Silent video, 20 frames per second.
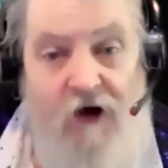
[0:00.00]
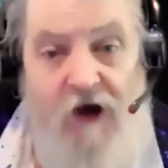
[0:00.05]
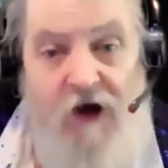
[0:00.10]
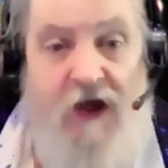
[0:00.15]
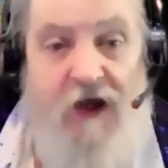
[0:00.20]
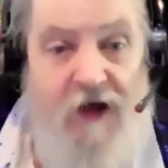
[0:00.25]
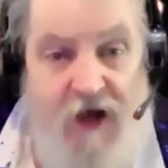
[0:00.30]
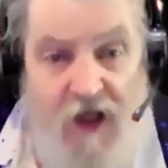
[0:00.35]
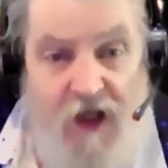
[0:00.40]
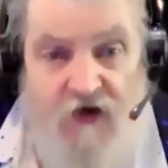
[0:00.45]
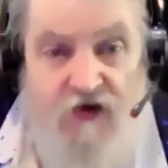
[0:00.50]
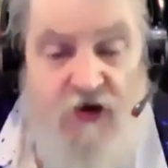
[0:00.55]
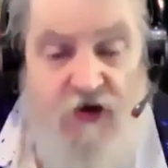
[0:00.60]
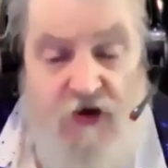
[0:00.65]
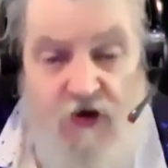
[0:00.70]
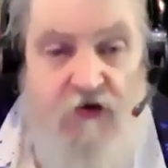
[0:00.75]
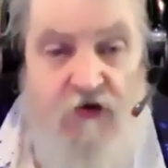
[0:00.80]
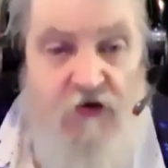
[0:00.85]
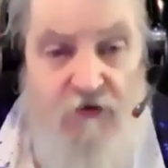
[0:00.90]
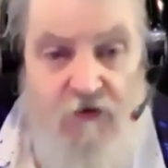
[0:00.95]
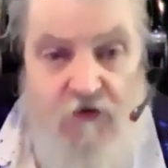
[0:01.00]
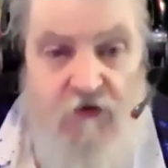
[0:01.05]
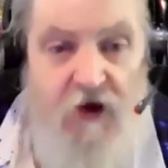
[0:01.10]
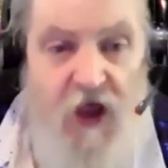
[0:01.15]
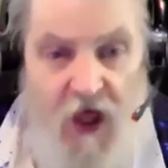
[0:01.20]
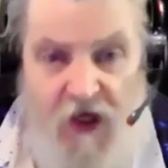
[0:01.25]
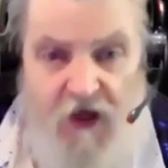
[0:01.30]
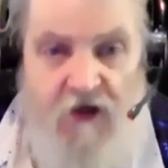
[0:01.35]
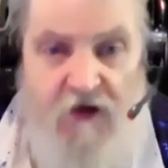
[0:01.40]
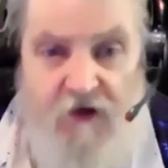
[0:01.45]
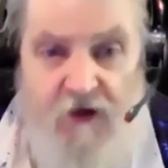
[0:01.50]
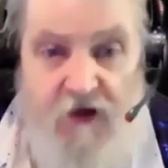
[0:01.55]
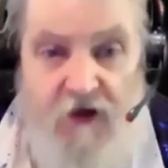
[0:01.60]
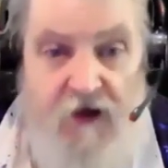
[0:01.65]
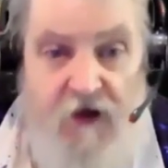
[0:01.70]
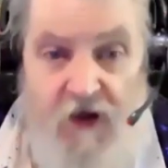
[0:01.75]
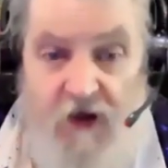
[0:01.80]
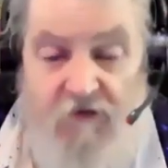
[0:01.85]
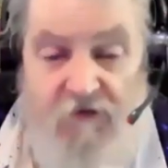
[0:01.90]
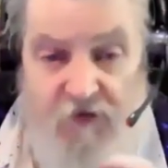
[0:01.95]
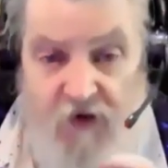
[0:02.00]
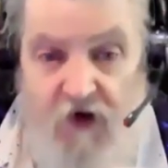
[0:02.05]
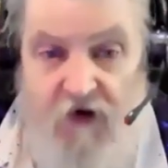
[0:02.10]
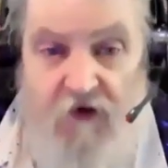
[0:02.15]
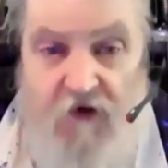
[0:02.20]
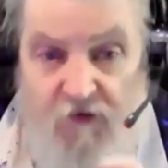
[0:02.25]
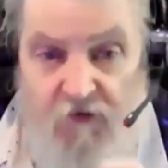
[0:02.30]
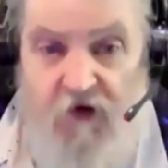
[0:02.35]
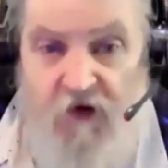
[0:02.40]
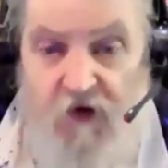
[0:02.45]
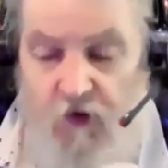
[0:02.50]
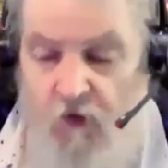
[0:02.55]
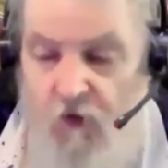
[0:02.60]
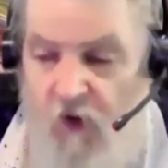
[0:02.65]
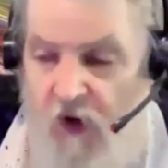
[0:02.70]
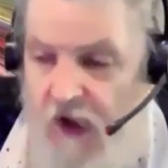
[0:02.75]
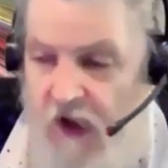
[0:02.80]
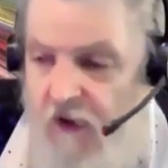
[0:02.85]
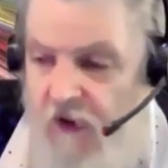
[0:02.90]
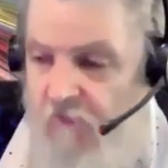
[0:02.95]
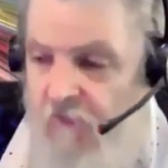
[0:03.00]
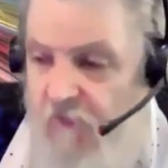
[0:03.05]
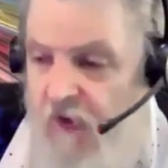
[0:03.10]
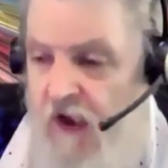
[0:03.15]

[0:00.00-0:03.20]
connection to reality in a very real way.